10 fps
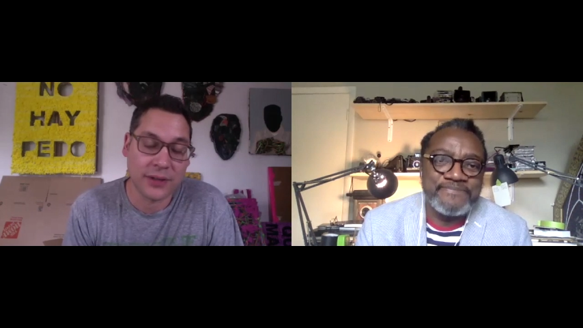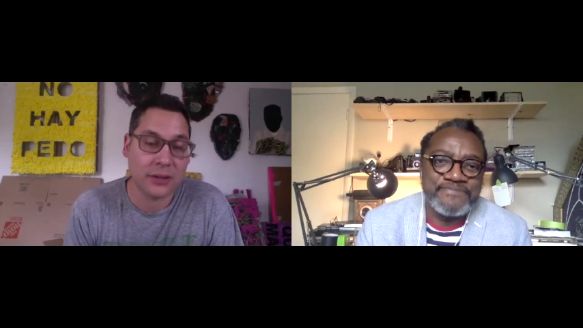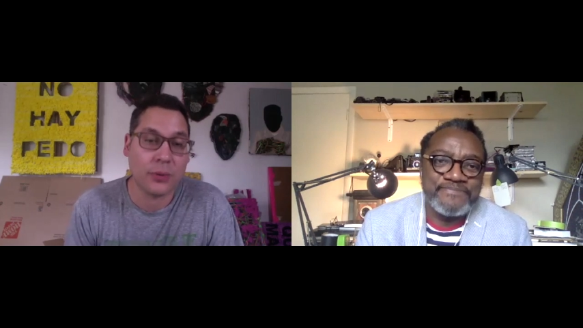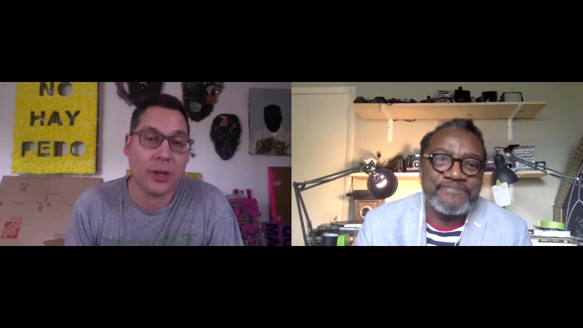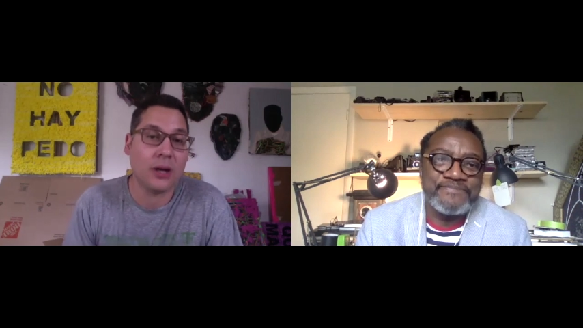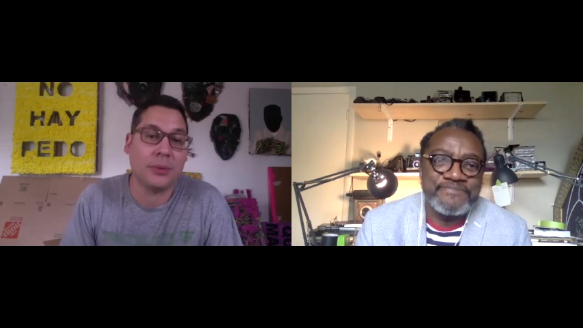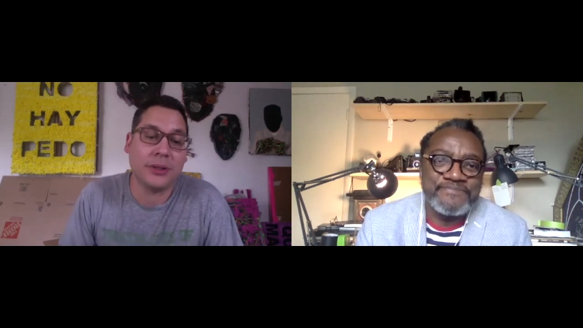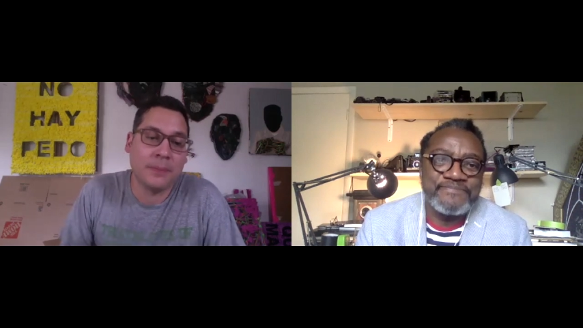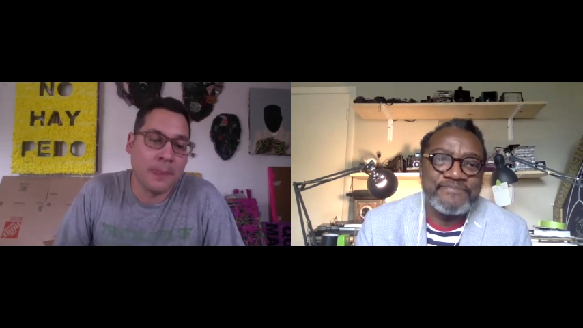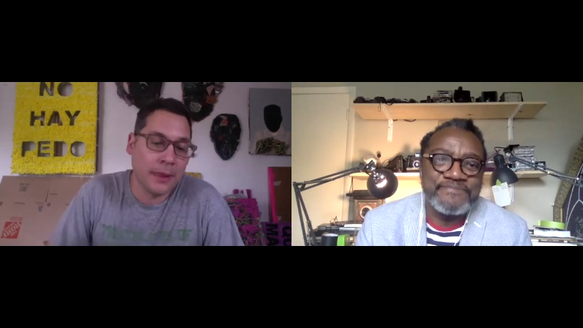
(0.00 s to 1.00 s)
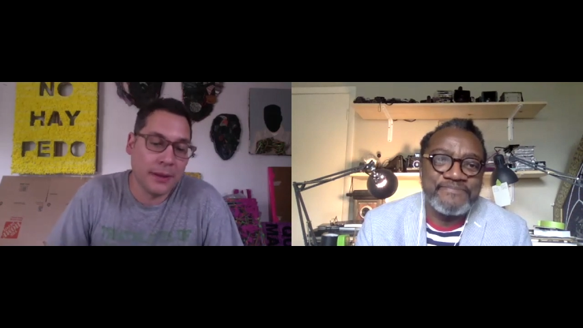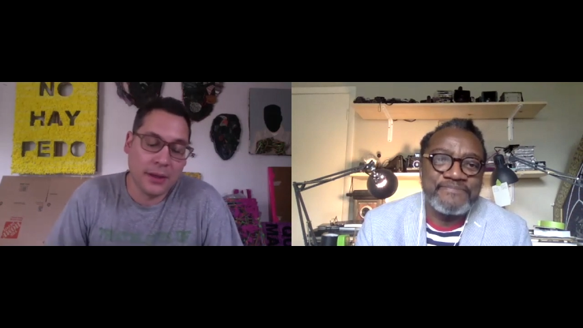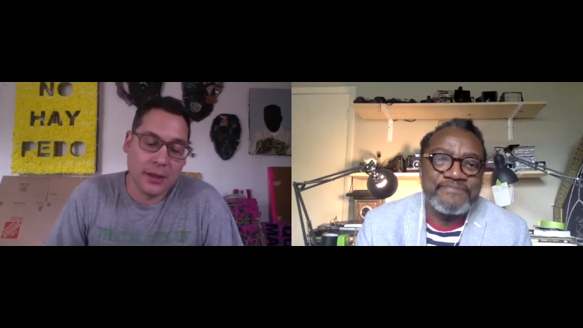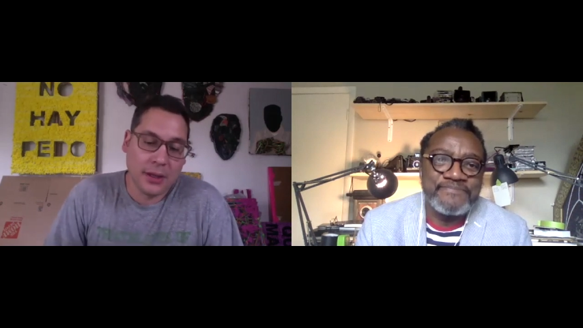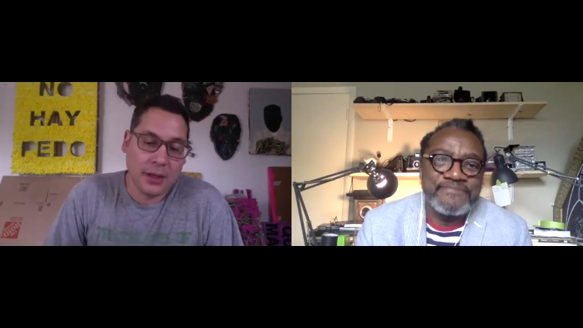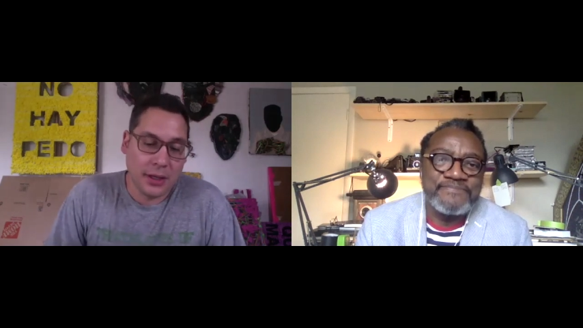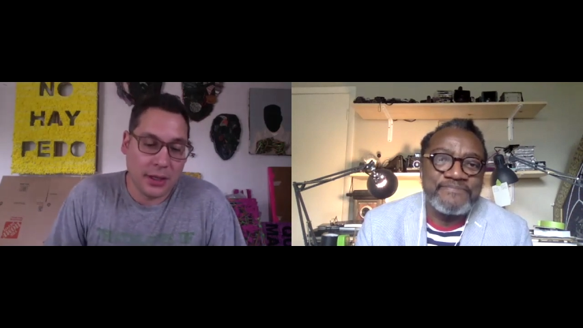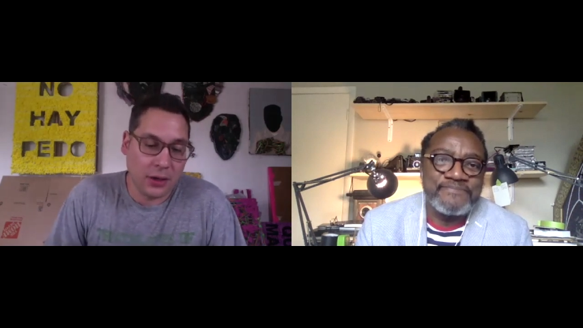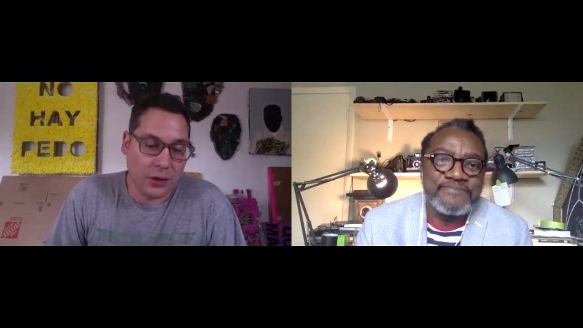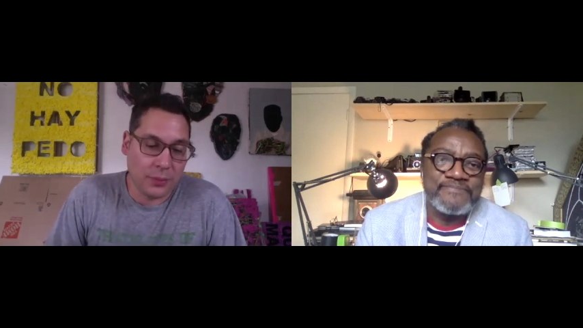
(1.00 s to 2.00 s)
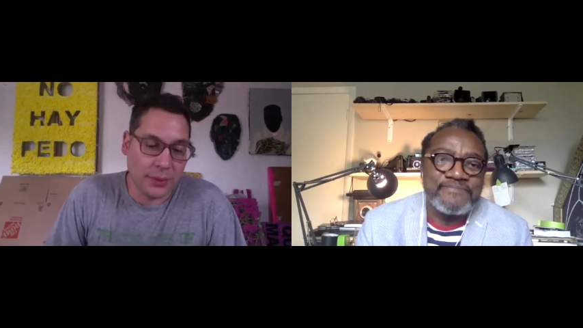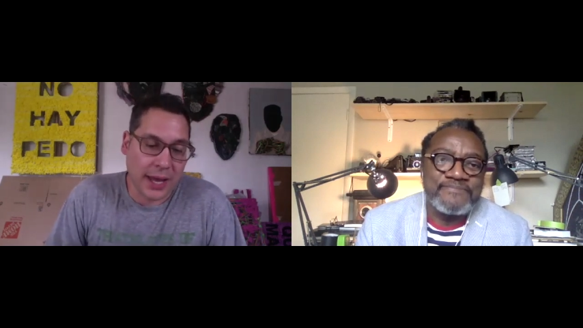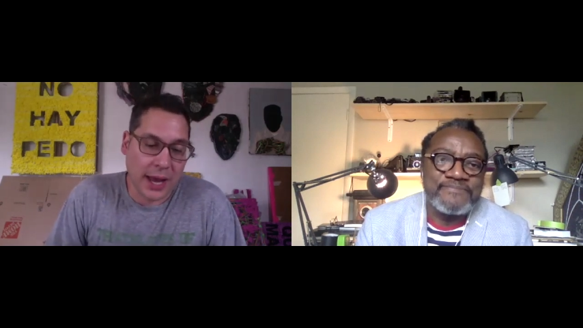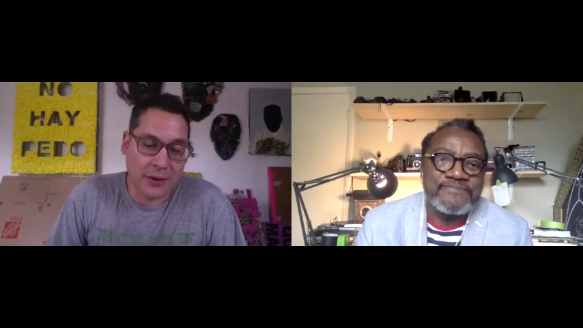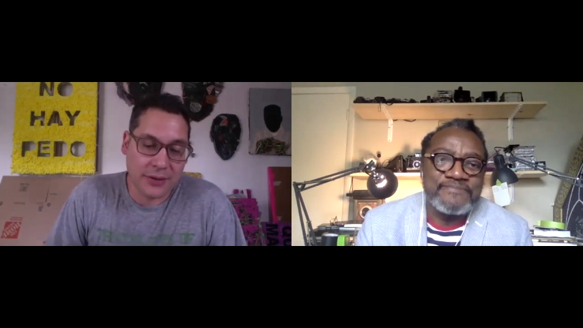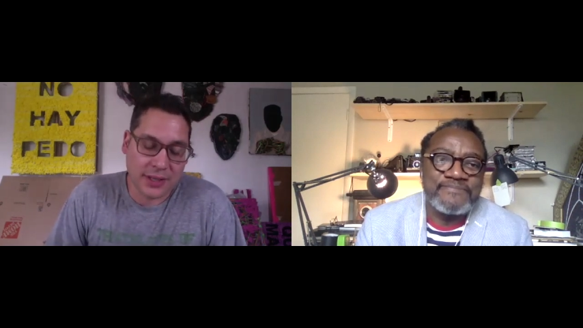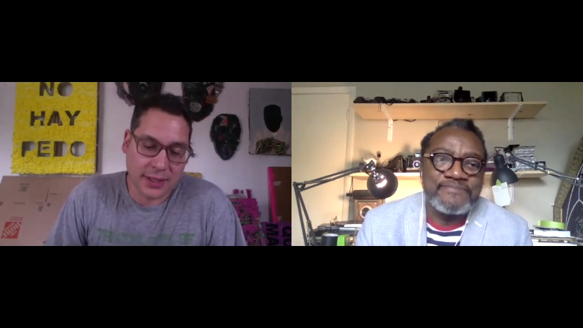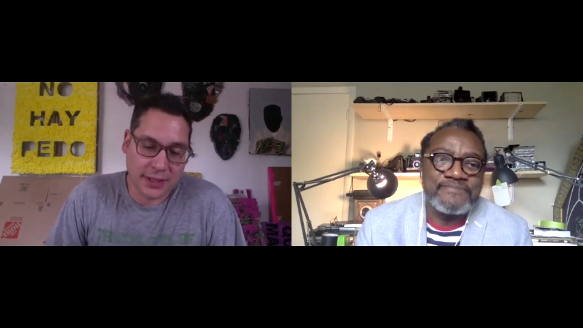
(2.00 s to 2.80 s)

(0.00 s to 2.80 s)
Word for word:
Speaker 1: well, but you know, but now it's like